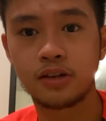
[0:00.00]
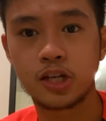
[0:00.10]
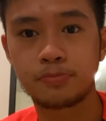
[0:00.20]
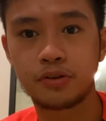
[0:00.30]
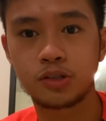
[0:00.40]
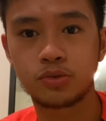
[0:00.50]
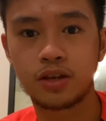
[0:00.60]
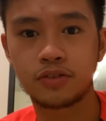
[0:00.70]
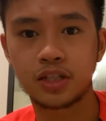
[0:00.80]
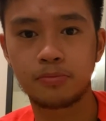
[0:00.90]
experience would
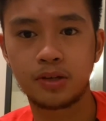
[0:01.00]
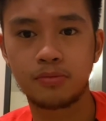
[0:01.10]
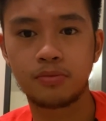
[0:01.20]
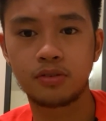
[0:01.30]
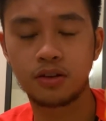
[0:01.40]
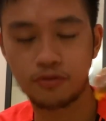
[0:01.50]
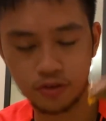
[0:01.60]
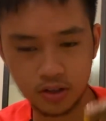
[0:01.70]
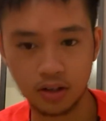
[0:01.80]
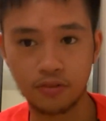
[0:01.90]
definitely be
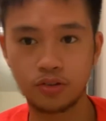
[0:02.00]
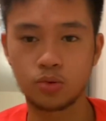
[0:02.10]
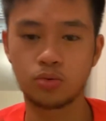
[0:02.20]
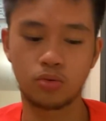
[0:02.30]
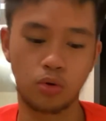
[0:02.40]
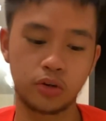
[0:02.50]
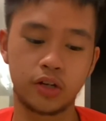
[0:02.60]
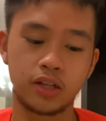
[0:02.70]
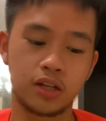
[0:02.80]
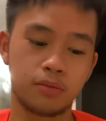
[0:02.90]
different if you ordered
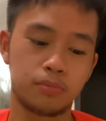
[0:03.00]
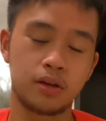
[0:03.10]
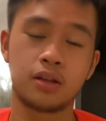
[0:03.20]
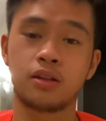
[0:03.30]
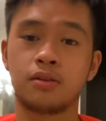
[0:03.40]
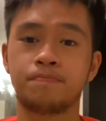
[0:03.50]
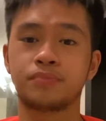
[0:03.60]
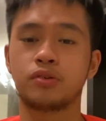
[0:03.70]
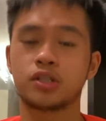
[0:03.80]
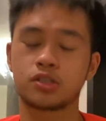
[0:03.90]
it in
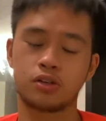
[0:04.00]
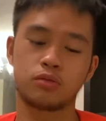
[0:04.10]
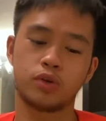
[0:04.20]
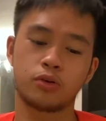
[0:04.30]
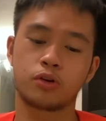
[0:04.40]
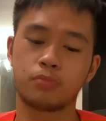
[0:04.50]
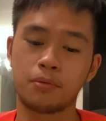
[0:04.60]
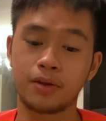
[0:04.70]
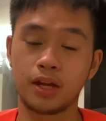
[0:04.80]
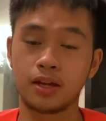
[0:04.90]
the restaurant, where you could
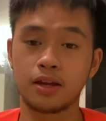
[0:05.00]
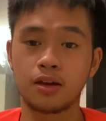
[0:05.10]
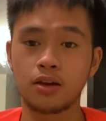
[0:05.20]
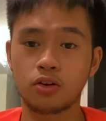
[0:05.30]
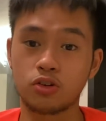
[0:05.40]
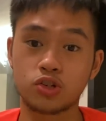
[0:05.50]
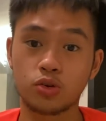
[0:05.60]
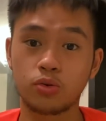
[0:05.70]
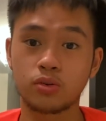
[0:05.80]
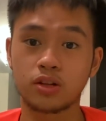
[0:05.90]
probably
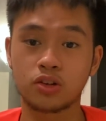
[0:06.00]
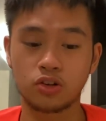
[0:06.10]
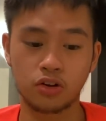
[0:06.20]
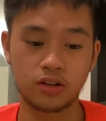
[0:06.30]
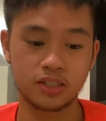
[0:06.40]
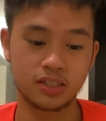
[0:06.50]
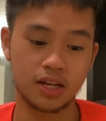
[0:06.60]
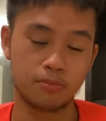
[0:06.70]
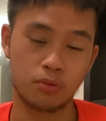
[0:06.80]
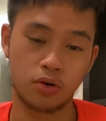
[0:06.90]
control the cook on the
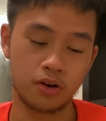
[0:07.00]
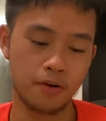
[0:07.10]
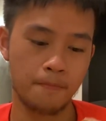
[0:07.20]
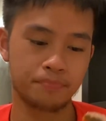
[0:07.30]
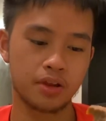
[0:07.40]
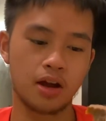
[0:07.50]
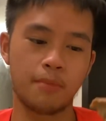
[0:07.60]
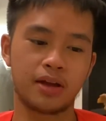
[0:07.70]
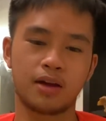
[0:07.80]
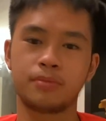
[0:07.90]
steak more. I'm
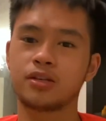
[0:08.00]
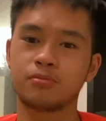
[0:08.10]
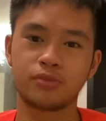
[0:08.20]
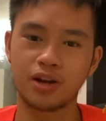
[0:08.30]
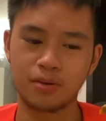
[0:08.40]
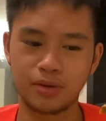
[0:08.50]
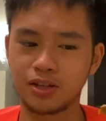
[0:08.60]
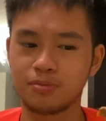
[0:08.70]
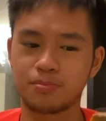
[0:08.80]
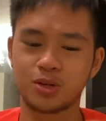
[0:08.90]
like a medium rare,
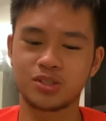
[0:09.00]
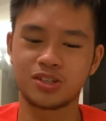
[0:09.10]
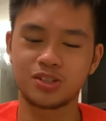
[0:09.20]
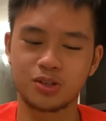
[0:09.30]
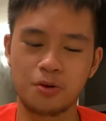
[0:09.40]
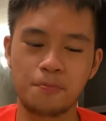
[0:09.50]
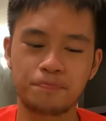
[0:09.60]
medium person, so